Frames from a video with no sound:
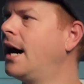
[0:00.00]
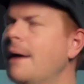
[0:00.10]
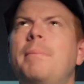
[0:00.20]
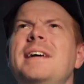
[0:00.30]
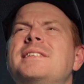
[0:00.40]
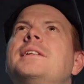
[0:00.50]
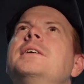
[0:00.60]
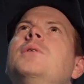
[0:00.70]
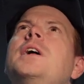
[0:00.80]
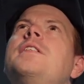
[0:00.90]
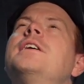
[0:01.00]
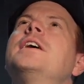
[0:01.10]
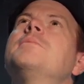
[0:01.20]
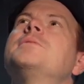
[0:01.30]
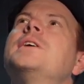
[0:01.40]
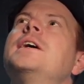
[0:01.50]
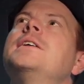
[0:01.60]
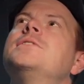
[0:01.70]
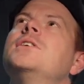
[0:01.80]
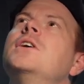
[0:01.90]
I, basically what I think I'm saying
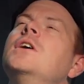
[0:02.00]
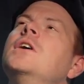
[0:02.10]
is